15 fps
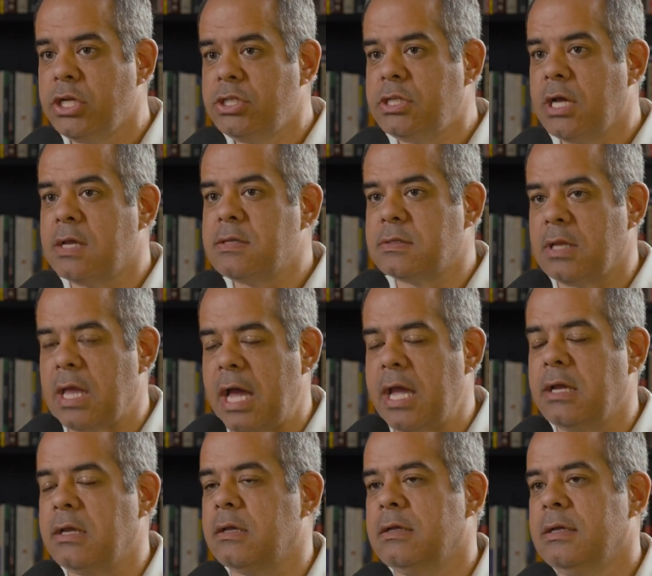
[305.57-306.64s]
just
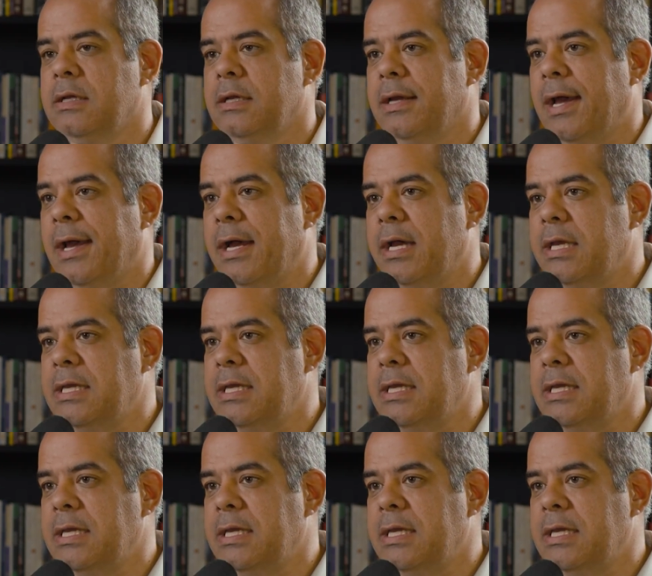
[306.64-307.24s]
like uh,